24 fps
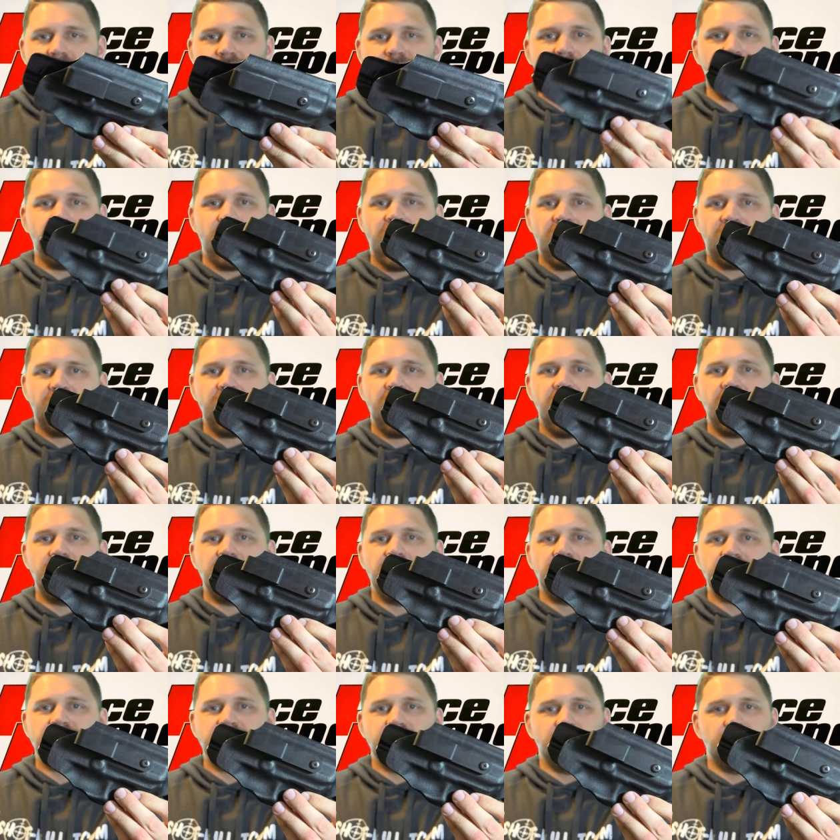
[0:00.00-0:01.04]
It's black
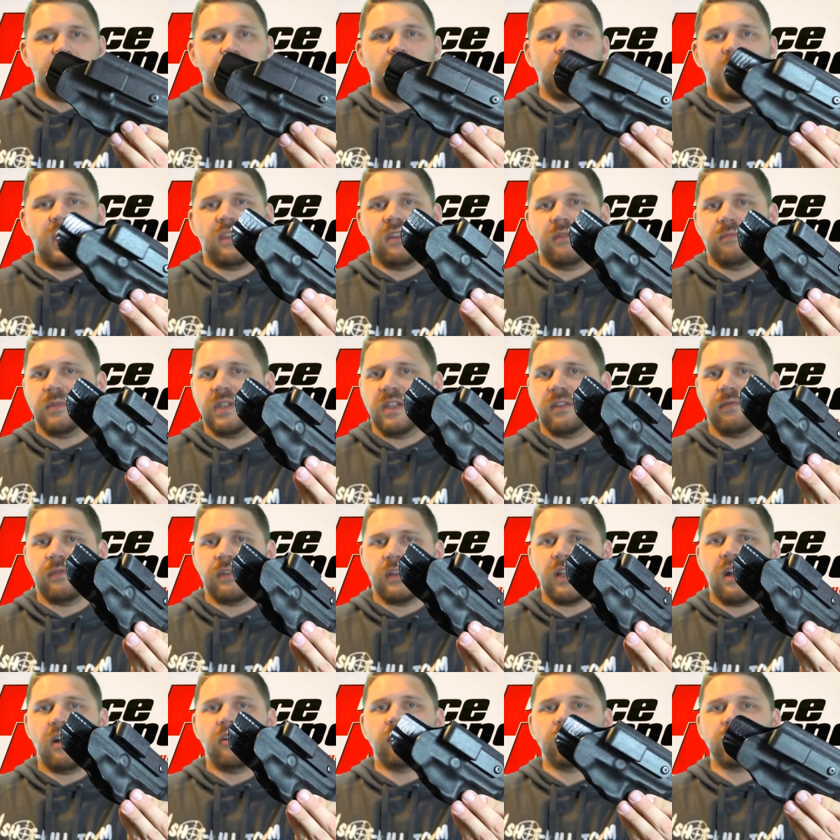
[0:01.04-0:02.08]
Kydex. You can make them
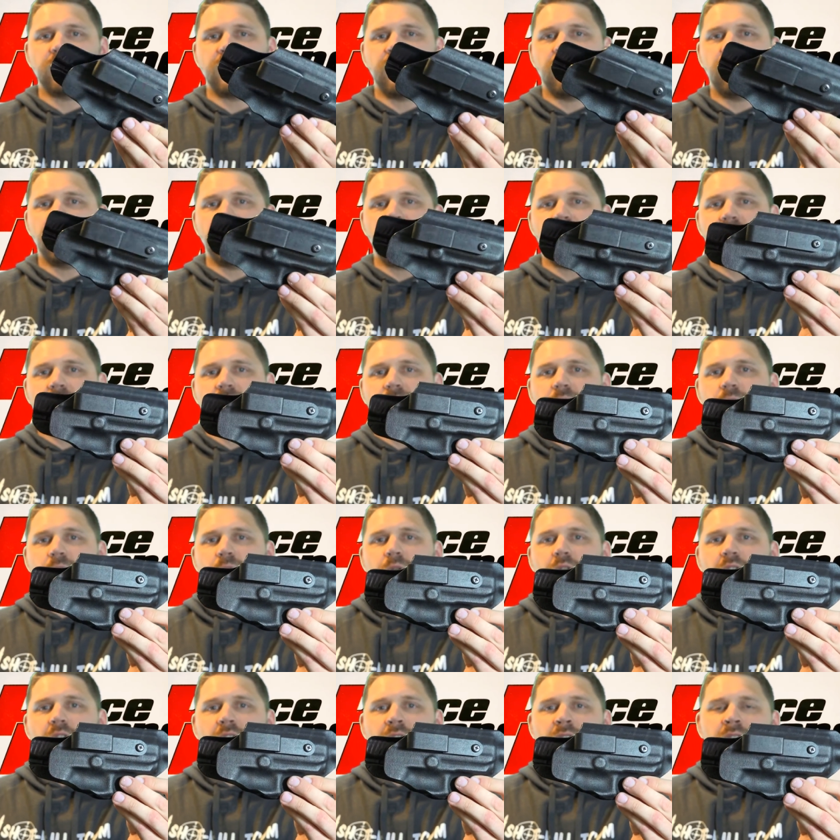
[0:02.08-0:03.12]
different colors and everything if you
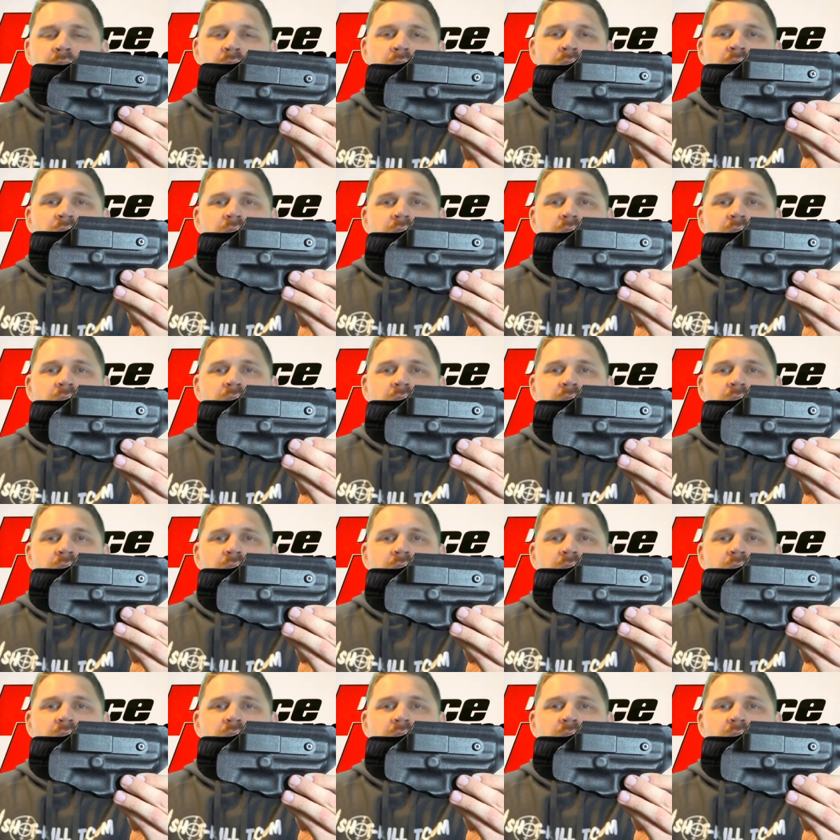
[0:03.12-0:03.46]
want.